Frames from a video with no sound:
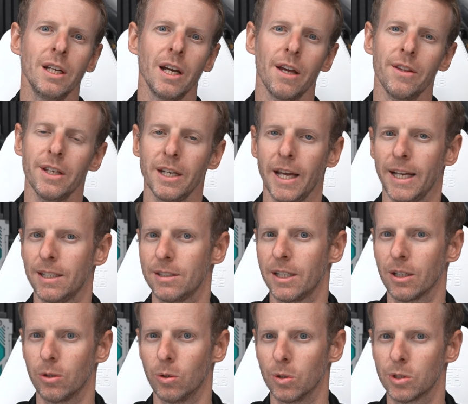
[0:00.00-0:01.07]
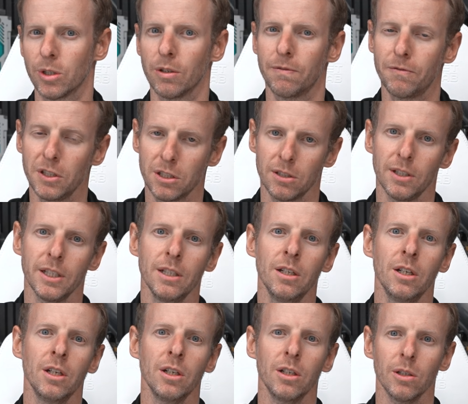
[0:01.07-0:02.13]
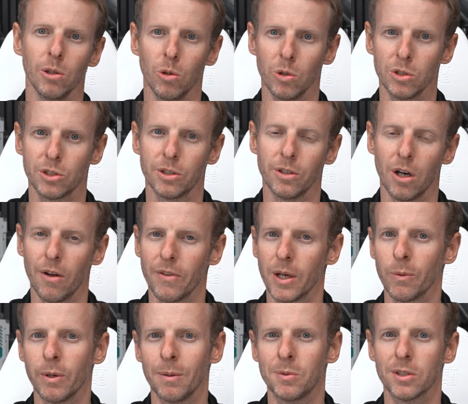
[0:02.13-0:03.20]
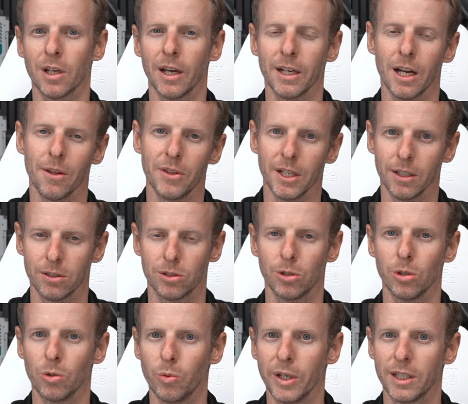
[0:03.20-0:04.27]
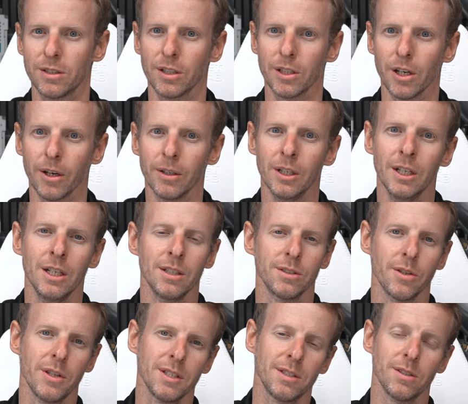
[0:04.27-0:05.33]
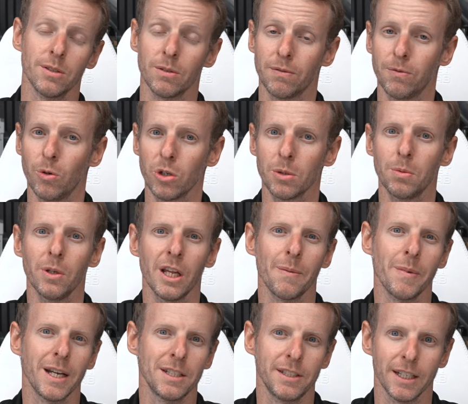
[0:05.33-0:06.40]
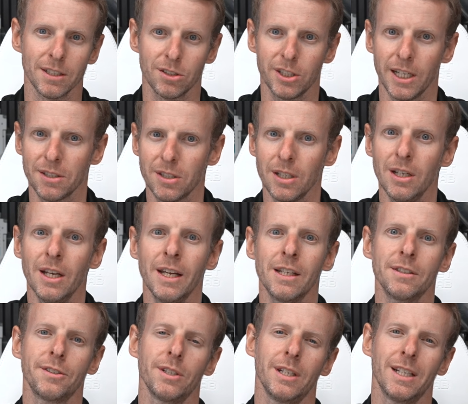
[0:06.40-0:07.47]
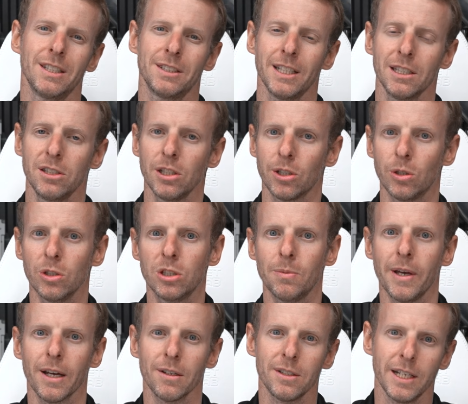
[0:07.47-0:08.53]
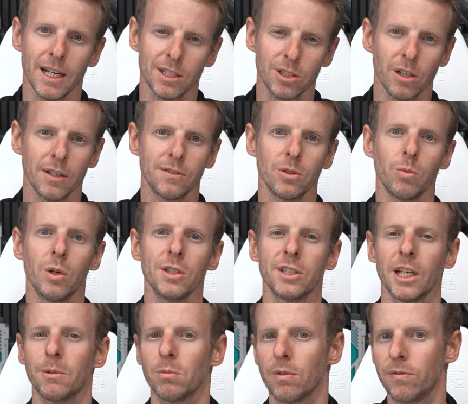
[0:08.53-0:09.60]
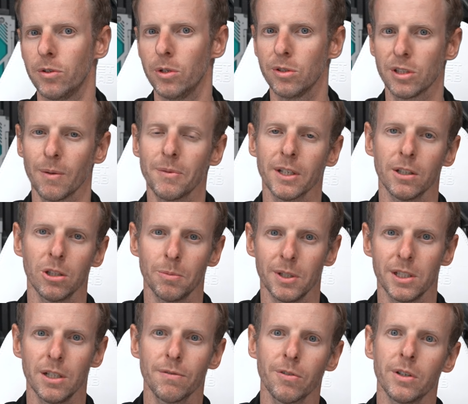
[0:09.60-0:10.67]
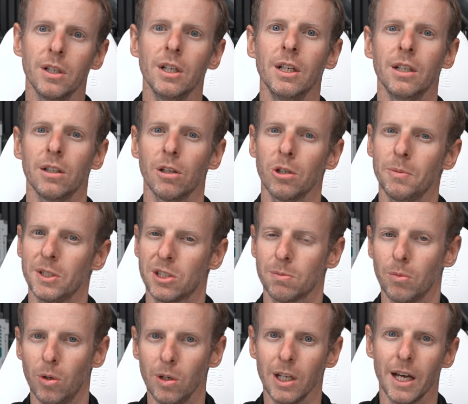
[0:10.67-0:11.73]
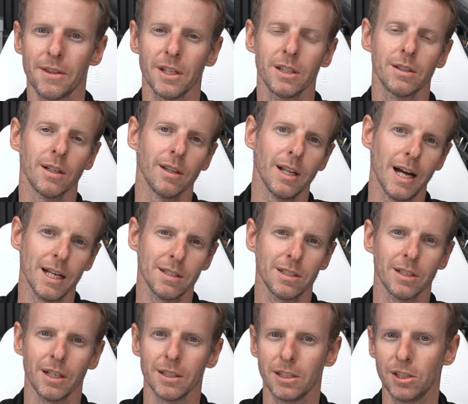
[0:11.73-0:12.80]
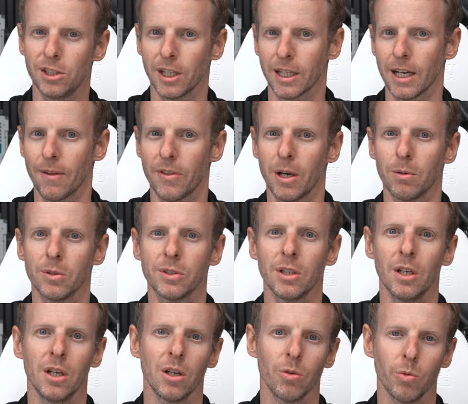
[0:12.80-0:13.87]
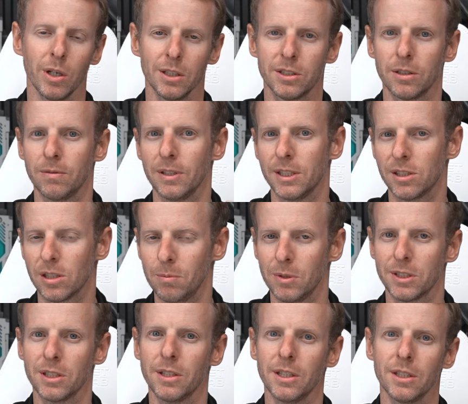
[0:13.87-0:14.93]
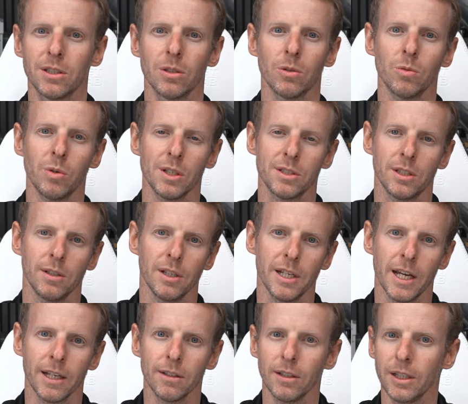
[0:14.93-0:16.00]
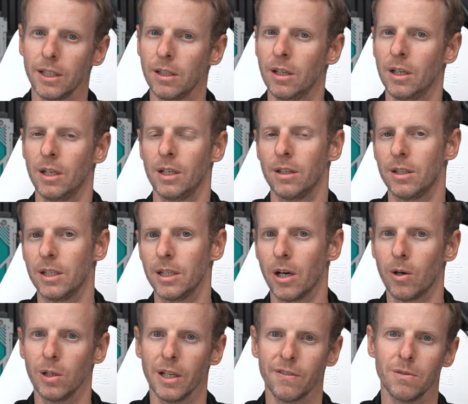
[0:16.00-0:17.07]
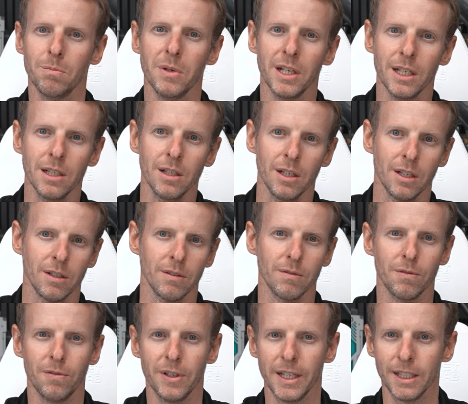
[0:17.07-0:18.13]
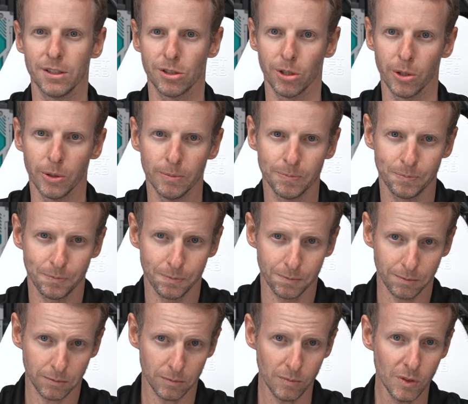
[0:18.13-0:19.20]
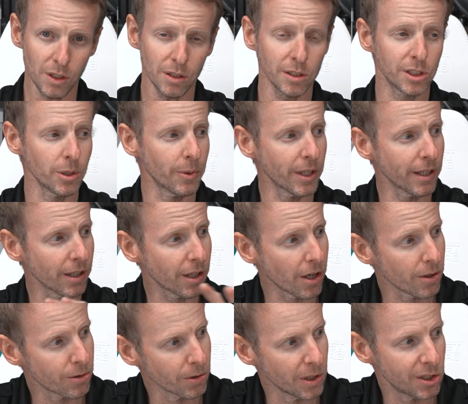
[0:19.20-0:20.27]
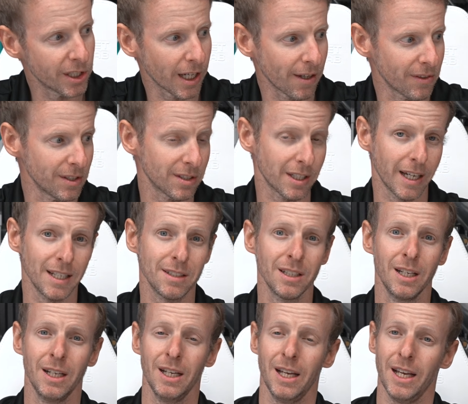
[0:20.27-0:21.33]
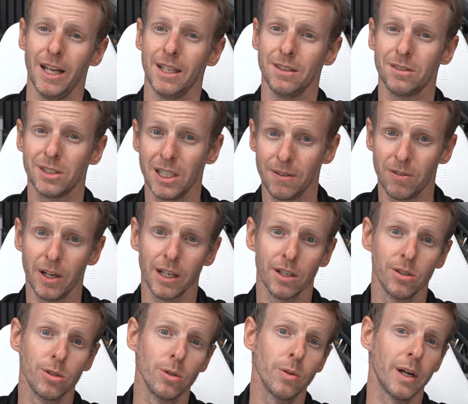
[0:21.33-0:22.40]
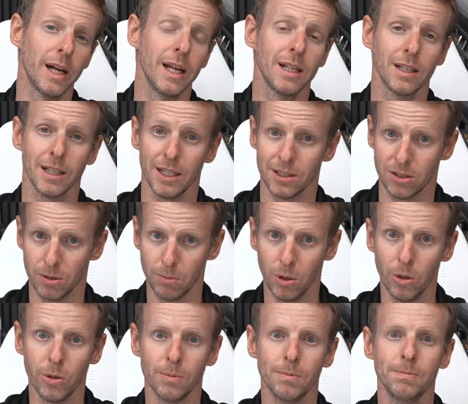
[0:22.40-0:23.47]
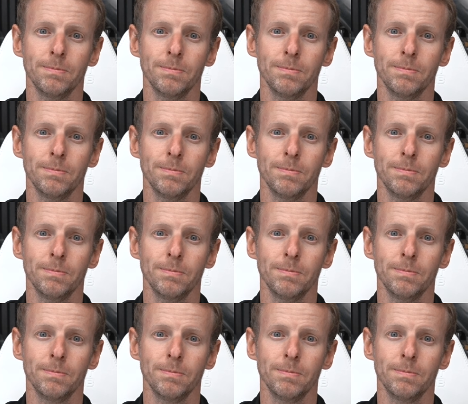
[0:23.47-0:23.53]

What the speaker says: and then Antec also officially launched it on their website, I think 2 weeks ago. So this is an affordable mATX chassis, and it's actually good to be able to downsize for once and review something a little bit different, a little bit smaller. I think the last thing I did check out that was relatively similar to this was the Lian Li, the 11 Mini V2. So we're going to go through, check out this case, and see if I can do a custom loop.